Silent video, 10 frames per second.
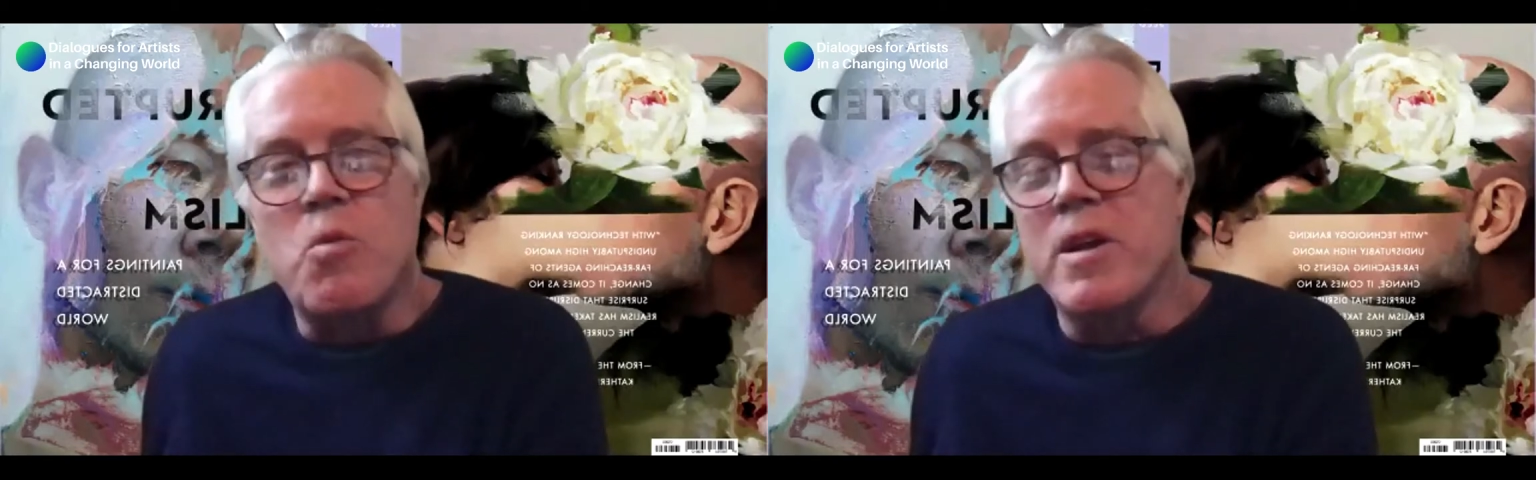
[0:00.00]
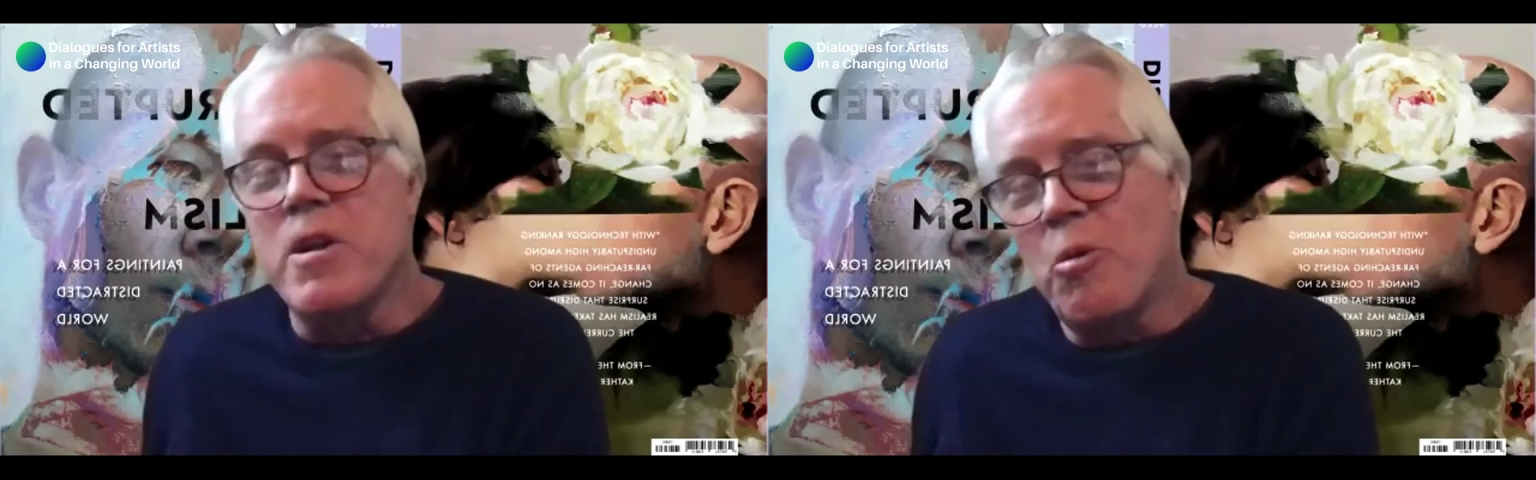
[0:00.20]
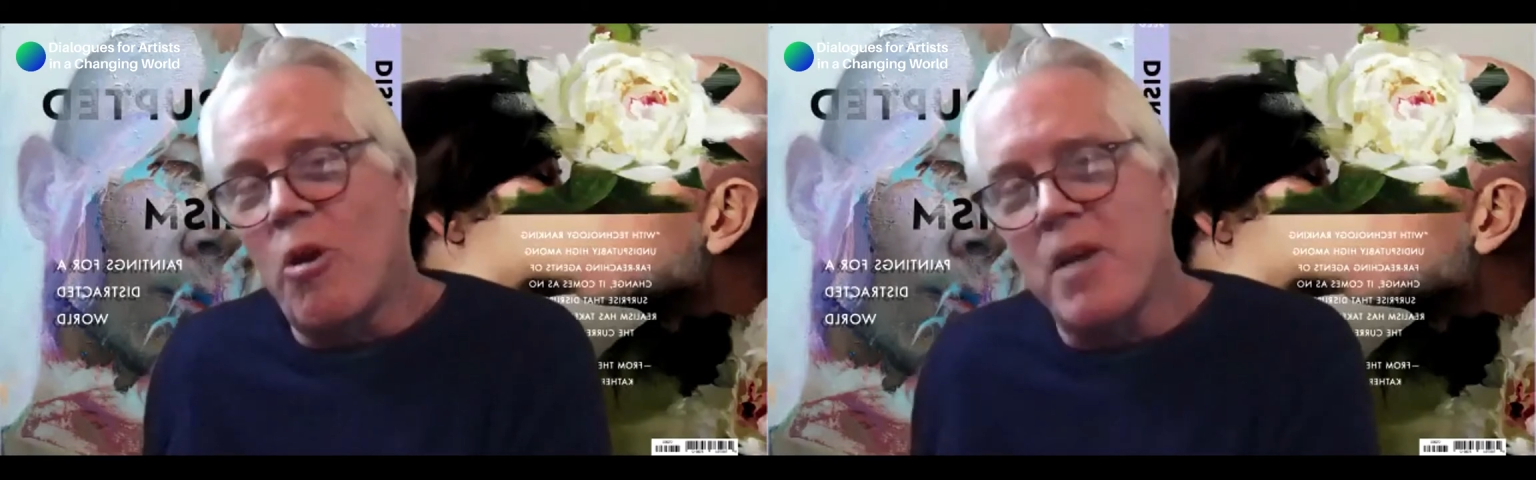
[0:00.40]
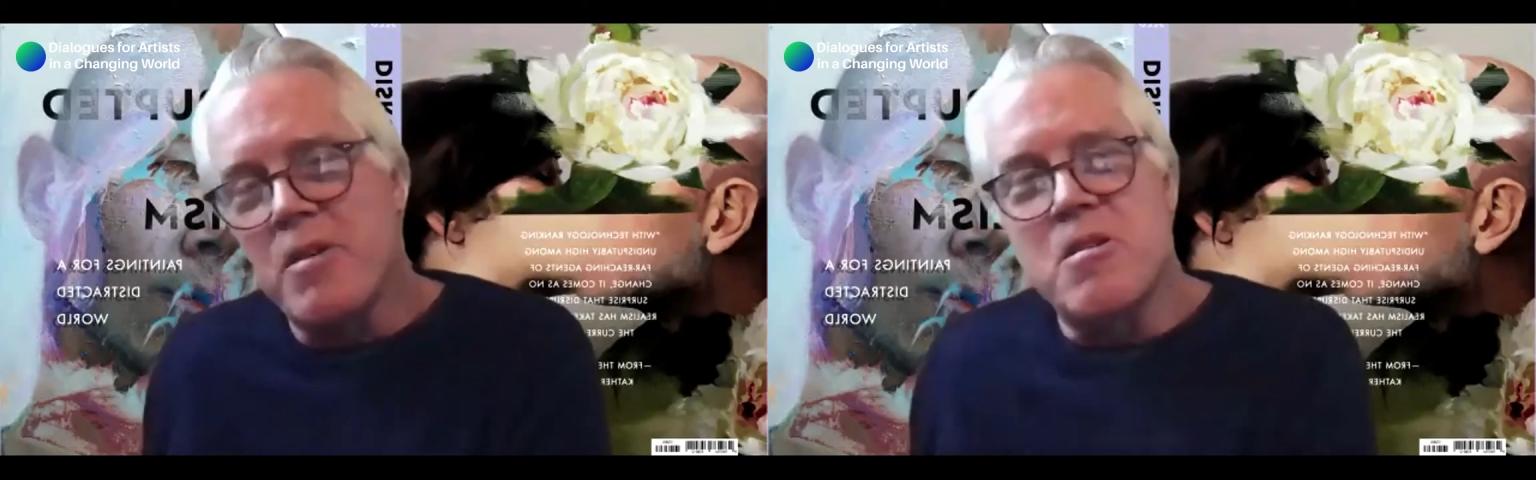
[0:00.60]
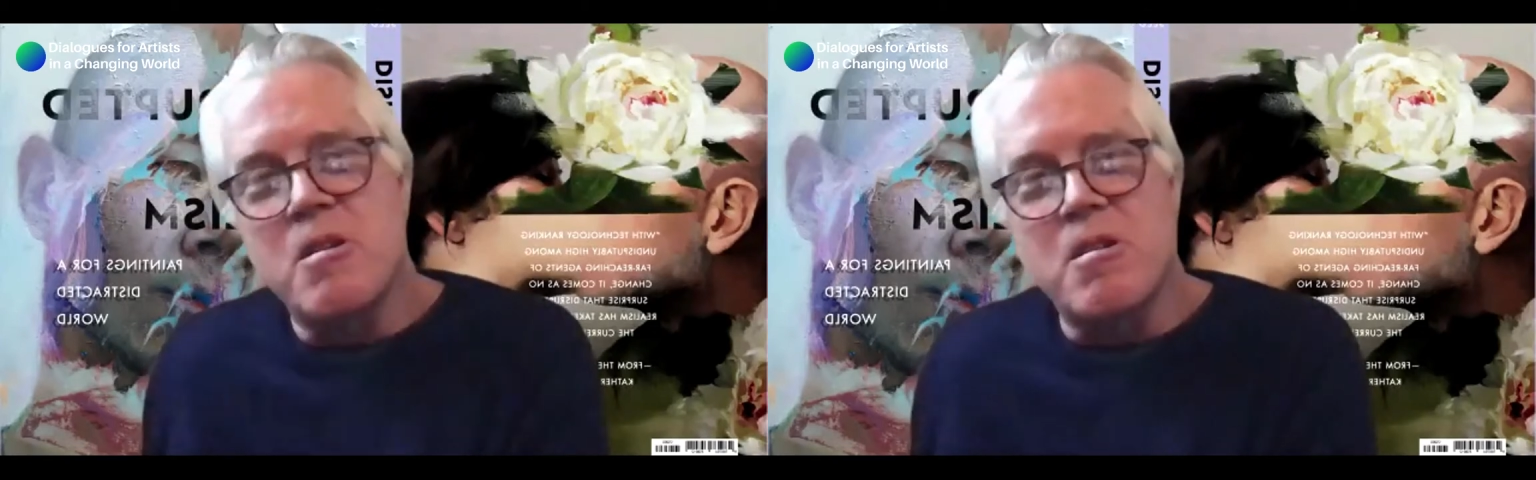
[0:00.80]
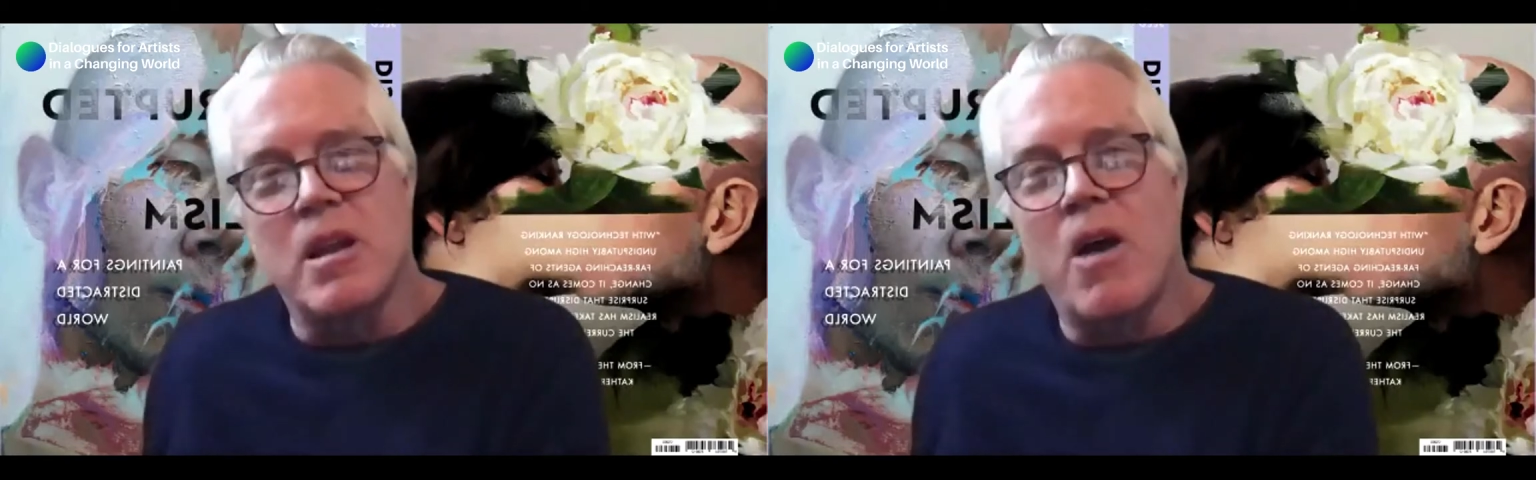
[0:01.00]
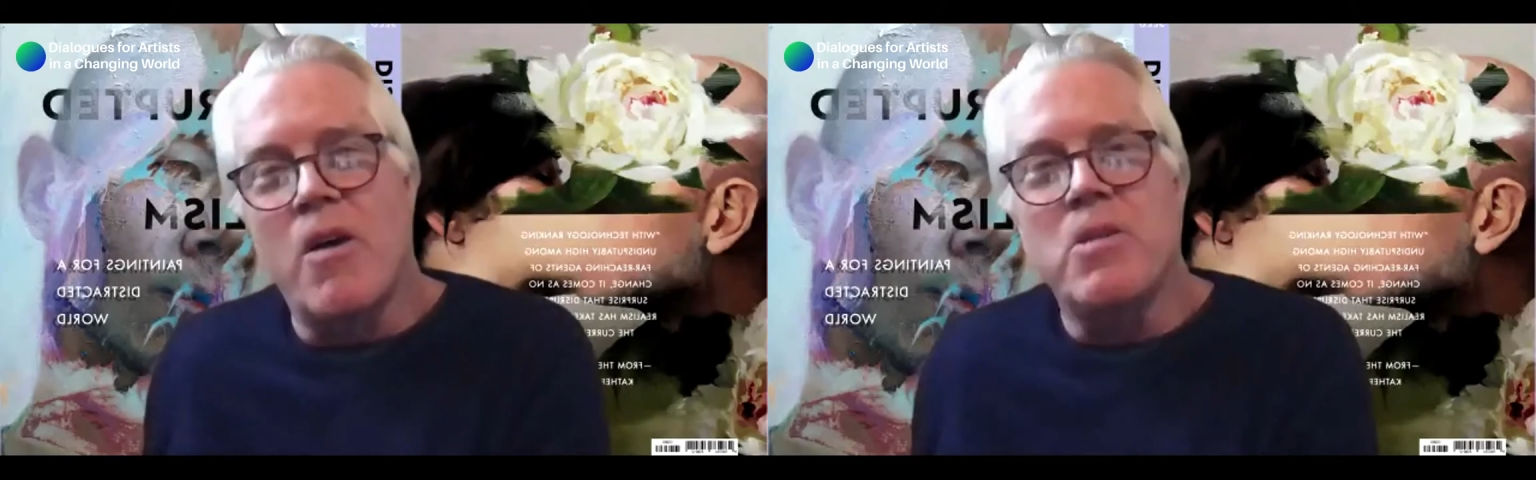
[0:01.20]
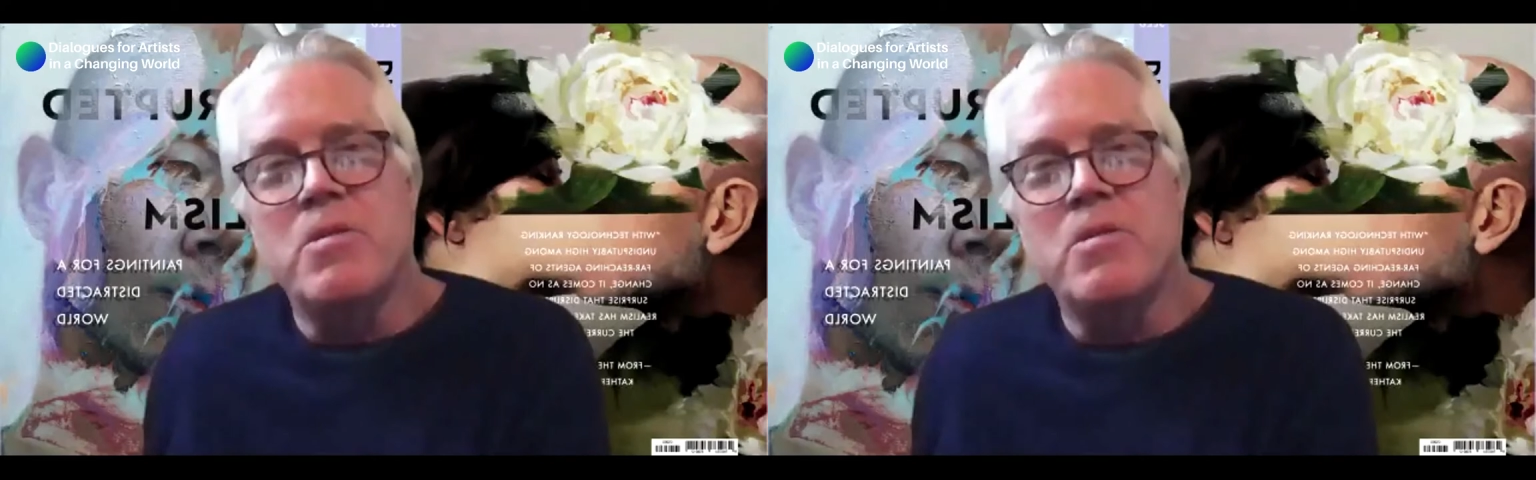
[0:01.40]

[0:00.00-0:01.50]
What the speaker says: what your process is allowing you